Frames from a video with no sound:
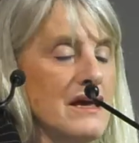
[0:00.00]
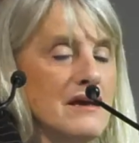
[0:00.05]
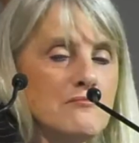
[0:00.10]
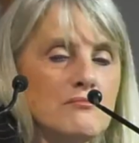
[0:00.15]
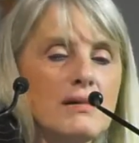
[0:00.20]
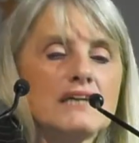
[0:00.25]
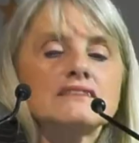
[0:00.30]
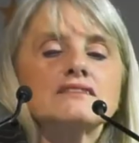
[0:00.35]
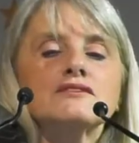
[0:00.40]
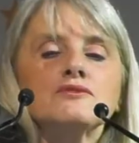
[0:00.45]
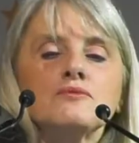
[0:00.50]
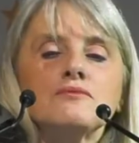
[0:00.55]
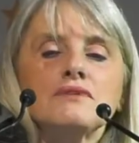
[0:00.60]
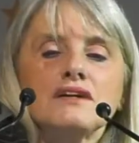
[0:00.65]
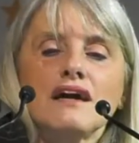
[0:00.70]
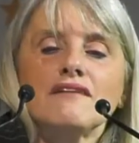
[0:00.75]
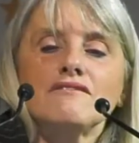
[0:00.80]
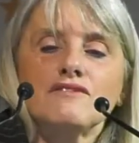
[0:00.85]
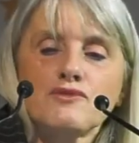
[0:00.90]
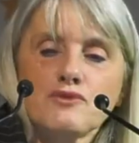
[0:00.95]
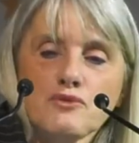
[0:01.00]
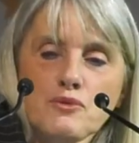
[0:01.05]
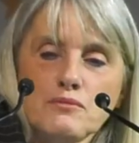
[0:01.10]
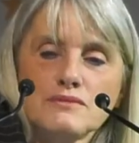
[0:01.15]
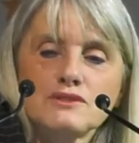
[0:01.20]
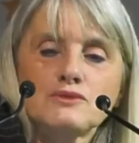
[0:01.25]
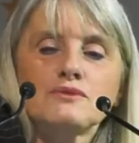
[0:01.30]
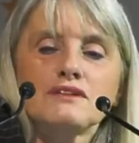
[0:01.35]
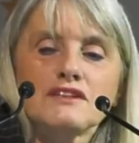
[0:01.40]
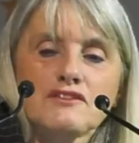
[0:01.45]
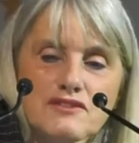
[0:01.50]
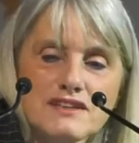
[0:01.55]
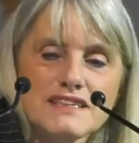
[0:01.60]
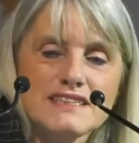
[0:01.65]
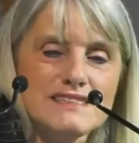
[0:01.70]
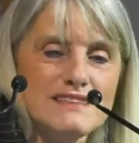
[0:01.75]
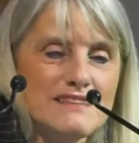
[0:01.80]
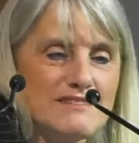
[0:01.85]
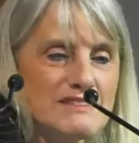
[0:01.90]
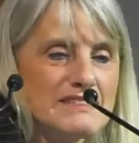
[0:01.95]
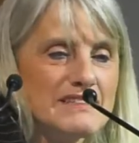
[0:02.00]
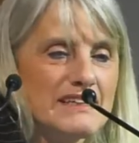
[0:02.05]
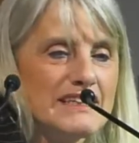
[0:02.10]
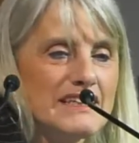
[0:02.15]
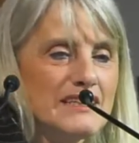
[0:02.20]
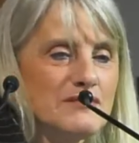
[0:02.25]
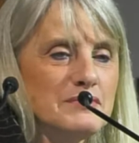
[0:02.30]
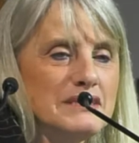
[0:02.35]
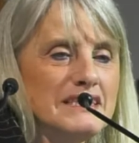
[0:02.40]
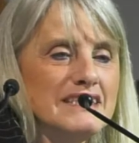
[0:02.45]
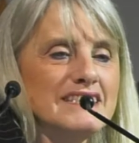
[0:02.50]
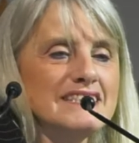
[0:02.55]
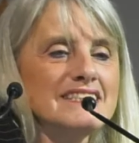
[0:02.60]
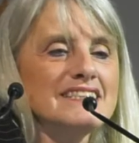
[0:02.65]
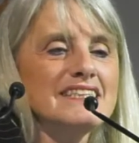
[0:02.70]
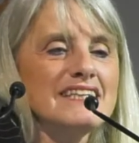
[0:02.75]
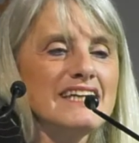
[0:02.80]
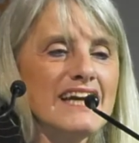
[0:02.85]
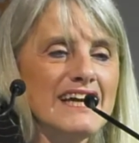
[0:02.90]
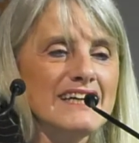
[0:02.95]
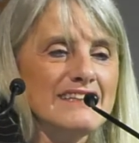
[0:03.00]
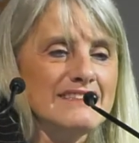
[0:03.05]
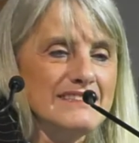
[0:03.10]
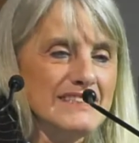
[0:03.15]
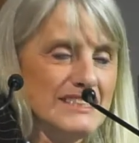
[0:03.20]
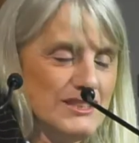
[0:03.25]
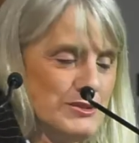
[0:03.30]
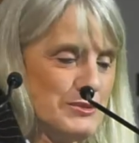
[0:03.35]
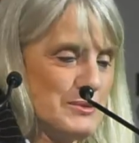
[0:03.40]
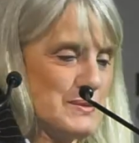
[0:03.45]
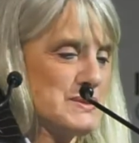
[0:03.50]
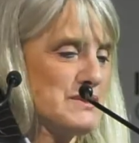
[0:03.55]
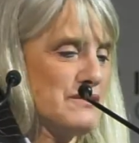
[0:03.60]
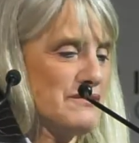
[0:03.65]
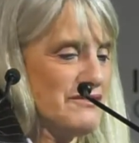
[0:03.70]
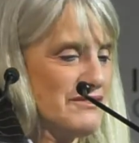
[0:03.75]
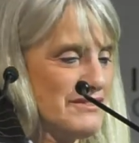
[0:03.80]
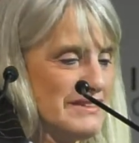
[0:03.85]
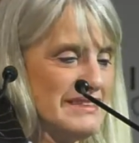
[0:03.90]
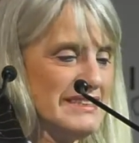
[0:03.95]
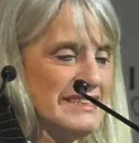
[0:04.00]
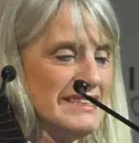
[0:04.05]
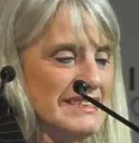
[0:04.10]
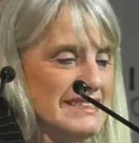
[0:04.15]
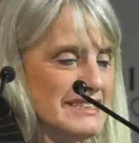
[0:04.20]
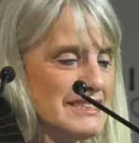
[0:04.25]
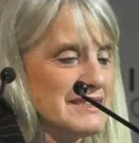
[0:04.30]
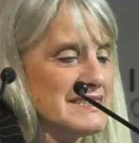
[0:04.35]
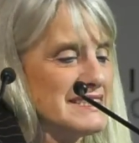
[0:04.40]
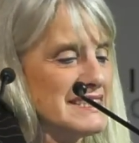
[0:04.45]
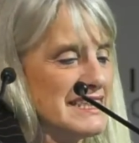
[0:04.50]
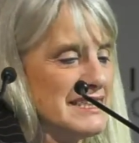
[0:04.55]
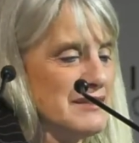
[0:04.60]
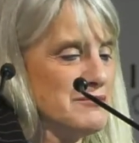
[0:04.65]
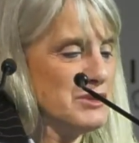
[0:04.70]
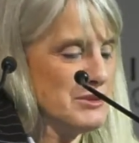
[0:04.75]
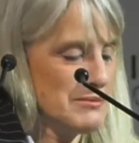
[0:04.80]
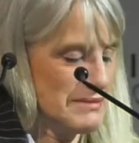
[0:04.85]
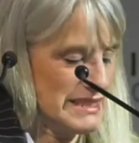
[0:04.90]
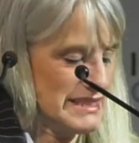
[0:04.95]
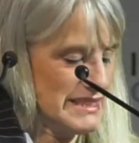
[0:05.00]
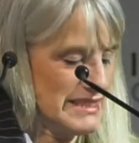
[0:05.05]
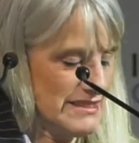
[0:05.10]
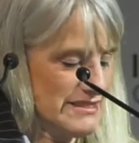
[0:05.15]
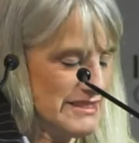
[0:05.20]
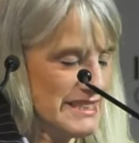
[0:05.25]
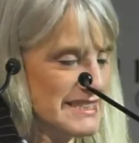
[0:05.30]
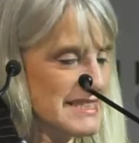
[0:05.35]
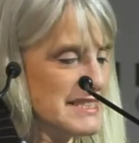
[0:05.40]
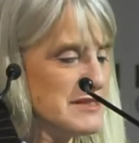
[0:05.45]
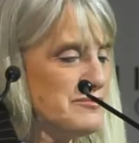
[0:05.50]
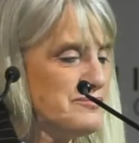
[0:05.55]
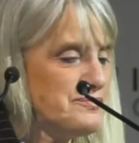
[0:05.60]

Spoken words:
But we have room to increase the recyclability and the use of sustainable materials.